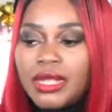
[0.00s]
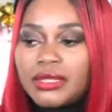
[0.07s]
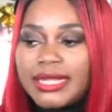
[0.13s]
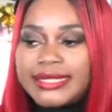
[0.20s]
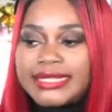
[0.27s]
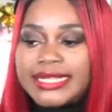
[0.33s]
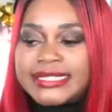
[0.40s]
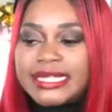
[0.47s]

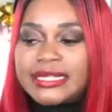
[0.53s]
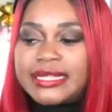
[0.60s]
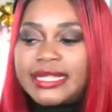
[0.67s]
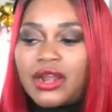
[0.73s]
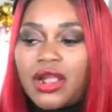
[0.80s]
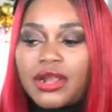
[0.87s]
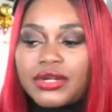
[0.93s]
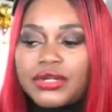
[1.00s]
Like they said in that
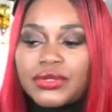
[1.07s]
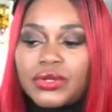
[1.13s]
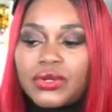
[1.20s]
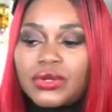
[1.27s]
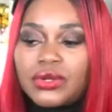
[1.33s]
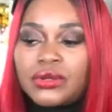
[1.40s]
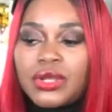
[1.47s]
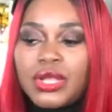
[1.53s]

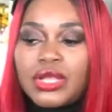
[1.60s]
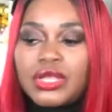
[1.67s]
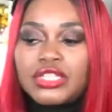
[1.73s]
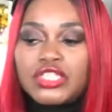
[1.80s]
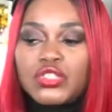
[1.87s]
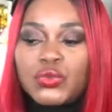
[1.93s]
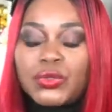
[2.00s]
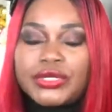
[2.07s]
article,
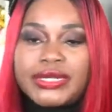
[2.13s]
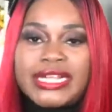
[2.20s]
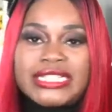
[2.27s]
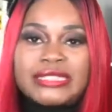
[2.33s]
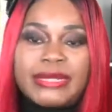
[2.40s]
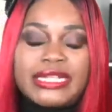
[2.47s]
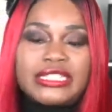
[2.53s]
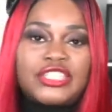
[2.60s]
Twitter
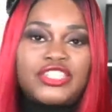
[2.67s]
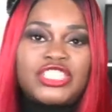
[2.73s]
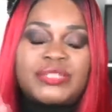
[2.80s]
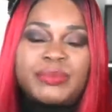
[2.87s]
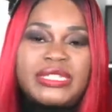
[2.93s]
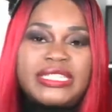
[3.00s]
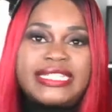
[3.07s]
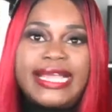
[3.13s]
has mainly
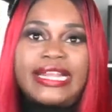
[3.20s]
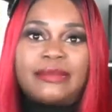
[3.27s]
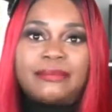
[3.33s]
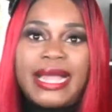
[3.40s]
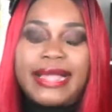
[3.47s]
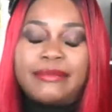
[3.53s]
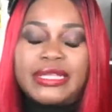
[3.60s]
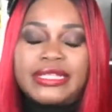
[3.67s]
just been data
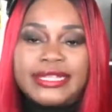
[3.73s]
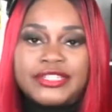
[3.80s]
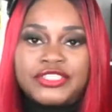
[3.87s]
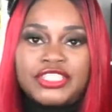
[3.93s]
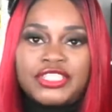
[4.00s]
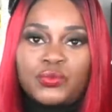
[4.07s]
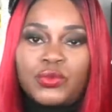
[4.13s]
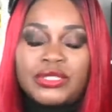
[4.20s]
mining. That's
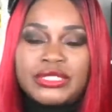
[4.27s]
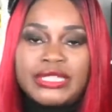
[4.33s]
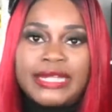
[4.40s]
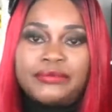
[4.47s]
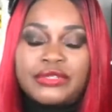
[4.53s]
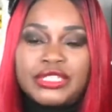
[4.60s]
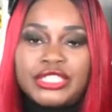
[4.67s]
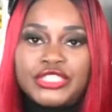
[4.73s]
just what
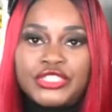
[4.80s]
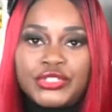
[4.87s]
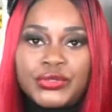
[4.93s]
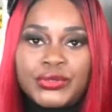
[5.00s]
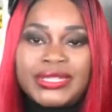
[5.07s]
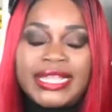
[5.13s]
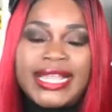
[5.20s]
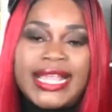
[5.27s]
they really
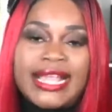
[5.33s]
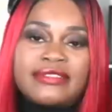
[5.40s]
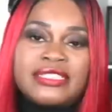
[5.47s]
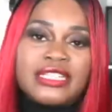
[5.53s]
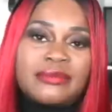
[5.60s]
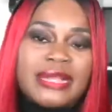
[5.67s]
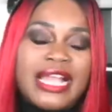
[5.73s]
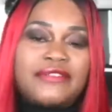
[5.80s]
do. And they have
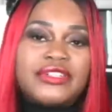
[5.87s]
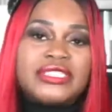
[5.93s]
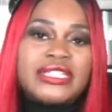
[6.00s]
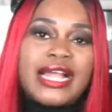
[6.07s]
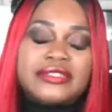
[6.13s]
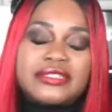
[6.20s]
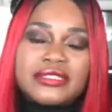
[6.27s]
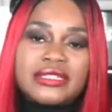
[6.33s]
some
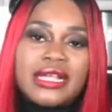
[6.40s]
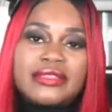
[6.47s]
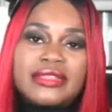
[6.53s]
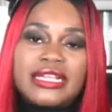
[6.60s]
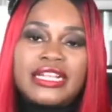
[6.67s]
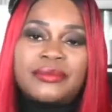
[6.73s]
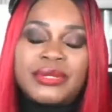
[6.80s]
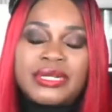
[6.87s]
advertisers on
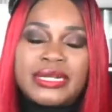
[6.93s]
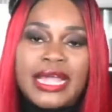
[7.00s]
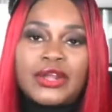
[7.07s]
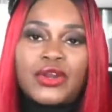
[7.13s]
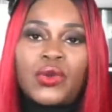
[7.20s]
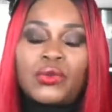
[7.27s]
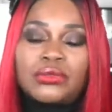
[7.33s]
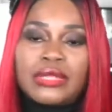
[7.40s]
there, but not
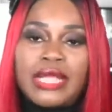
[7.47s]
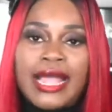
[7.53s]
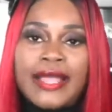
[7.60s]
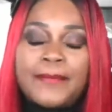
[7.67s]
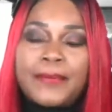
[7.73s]
a whole lot.